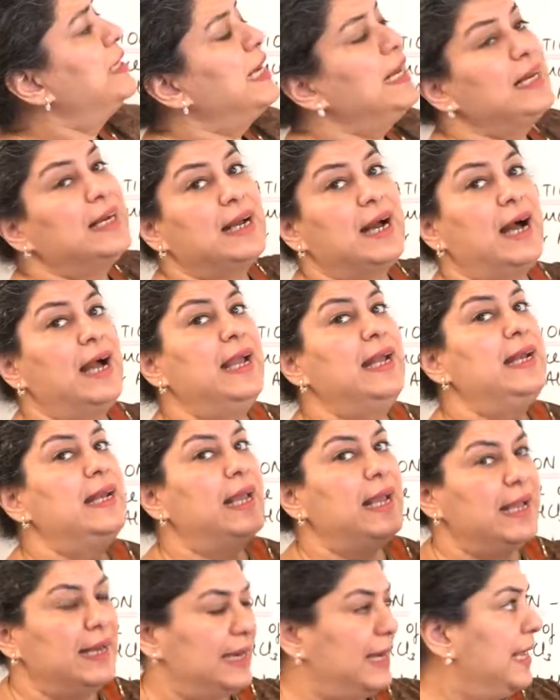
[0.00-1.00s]
alkyl
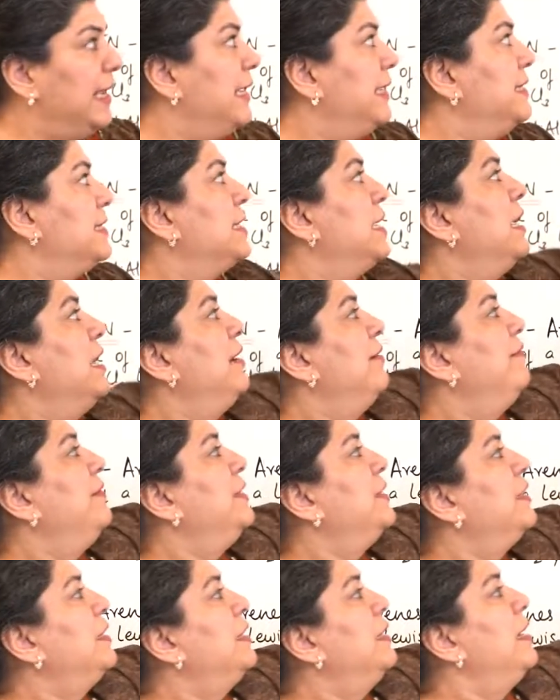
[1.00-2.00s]
halide, with
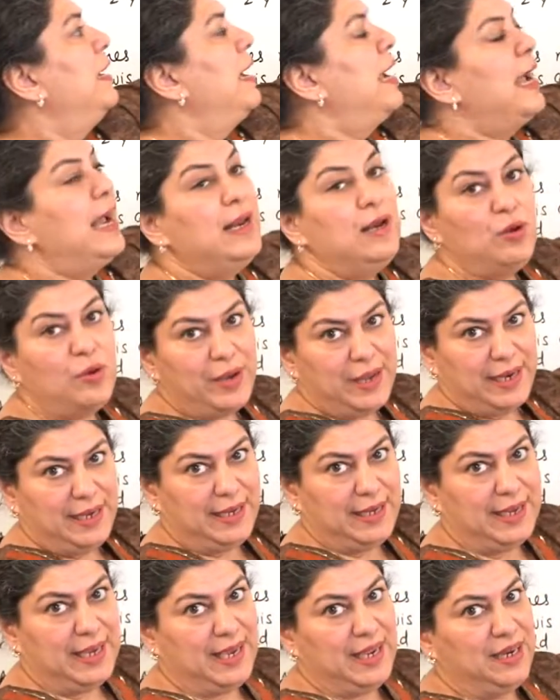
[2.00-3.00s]
a
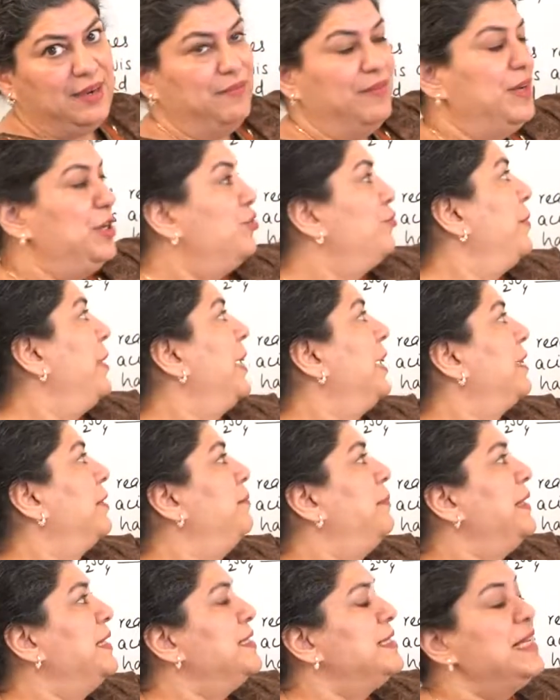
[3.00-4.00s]
haloalkane, when you make
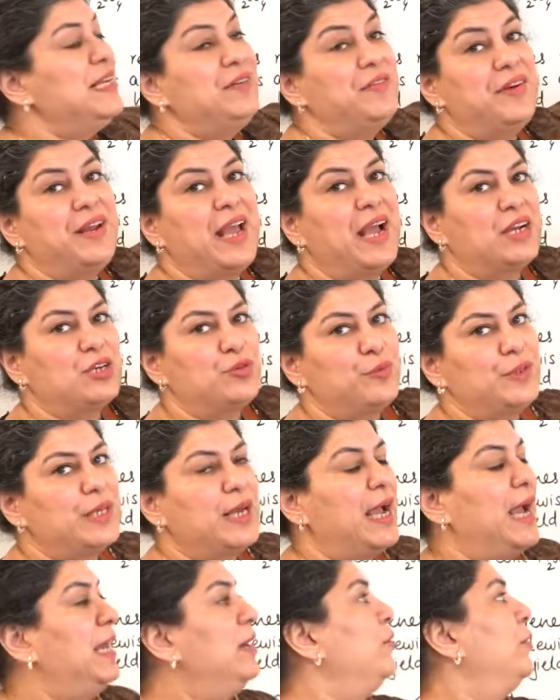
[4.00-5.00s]
benzene react with a
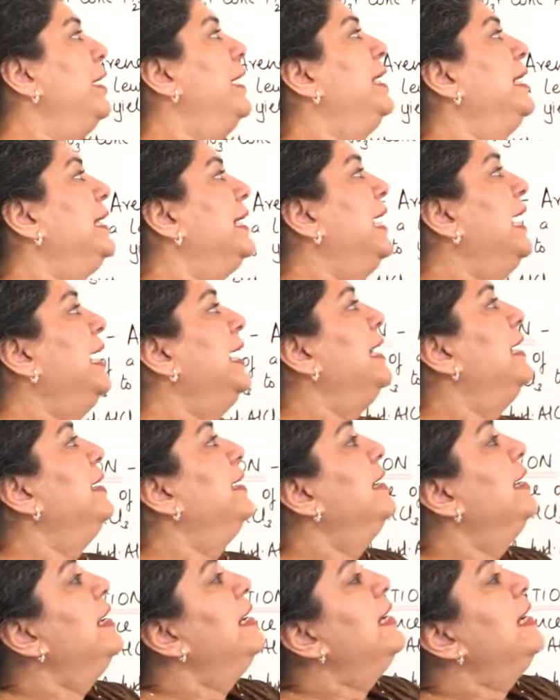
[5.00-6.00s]
haloalkane,
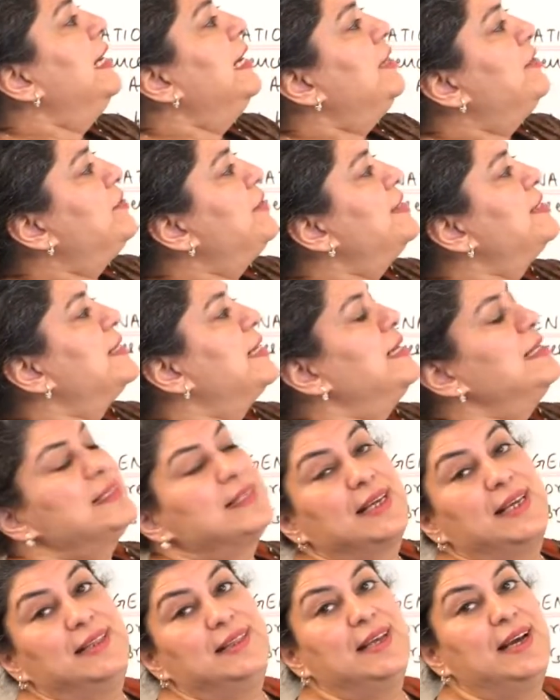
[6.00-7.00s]
it results
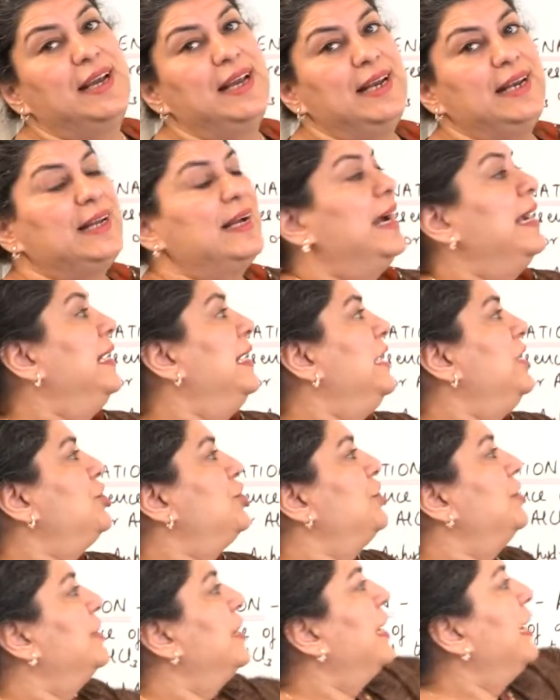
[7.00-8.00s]
in the alkylation. The